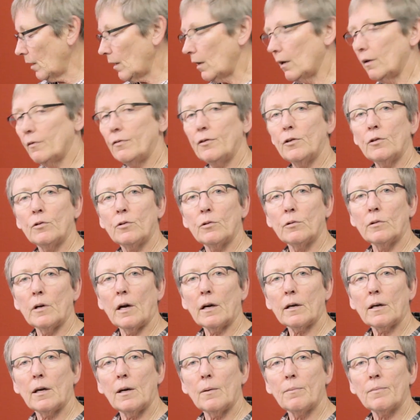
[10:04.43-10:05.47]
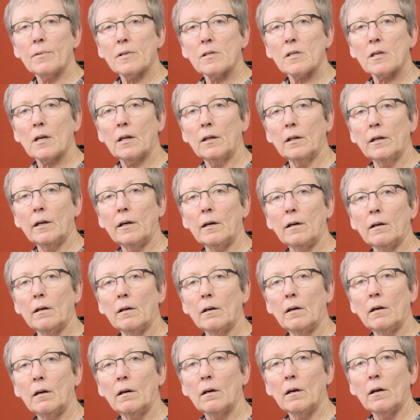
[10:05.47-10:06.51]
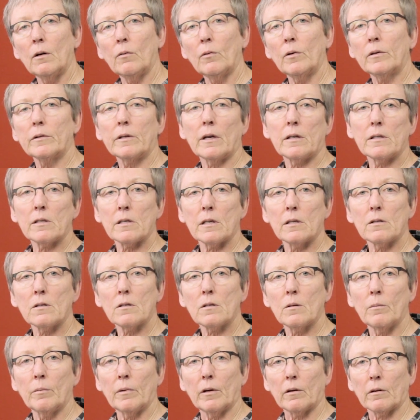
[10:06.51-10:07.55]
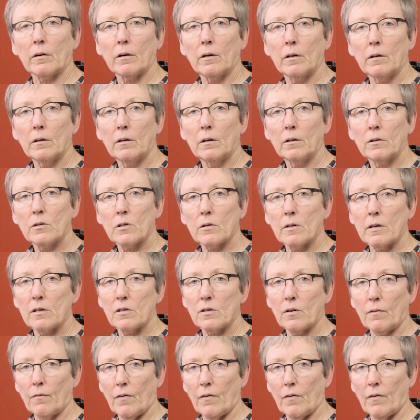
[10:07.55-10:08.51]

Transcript: If you do not keep this clean, it will not sense the milk. So that's